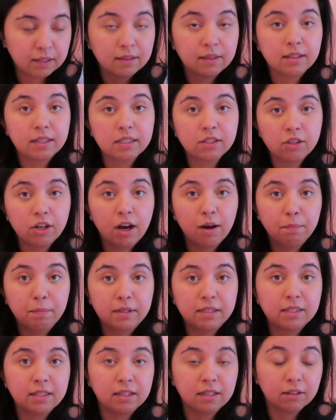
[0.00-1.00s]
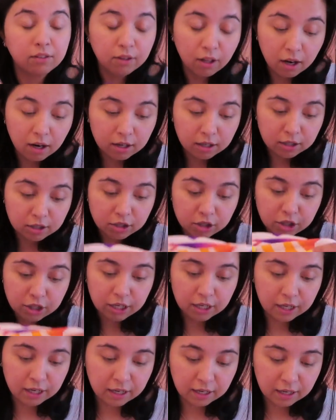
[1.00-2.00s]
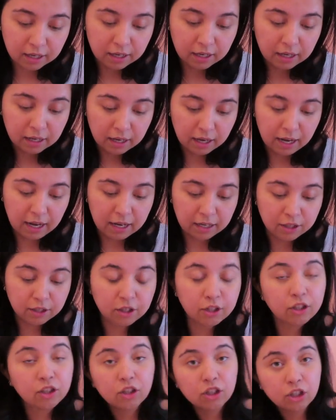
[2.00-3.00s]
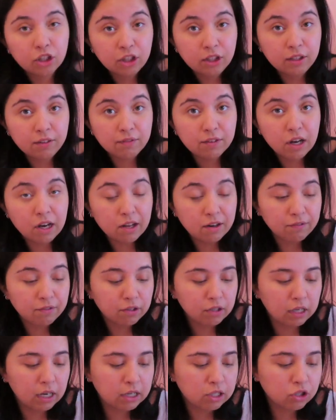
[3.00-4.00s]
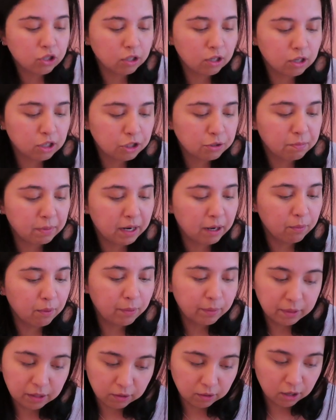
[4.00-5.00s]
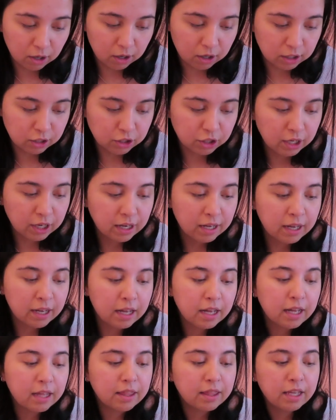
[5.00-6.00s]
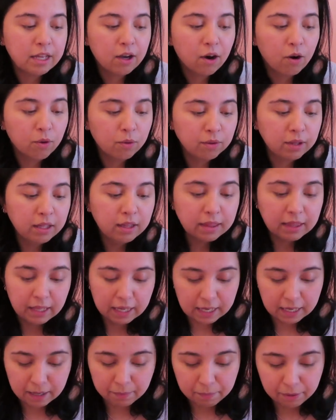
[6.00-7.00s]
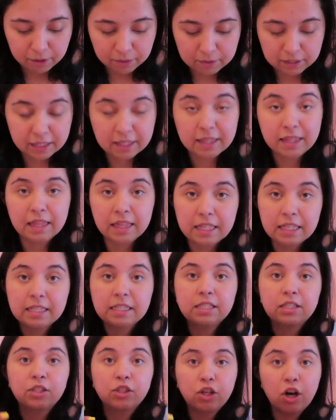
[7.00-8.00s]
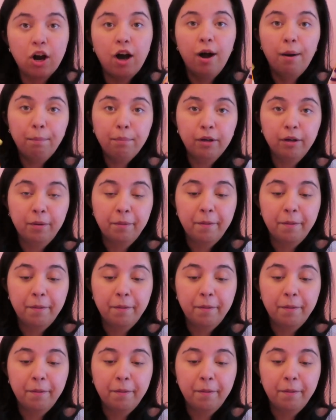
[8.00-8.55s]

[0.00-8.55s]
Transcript: This top is in a large. I could have gone for an extra large, but I went with the large. The only thing about this top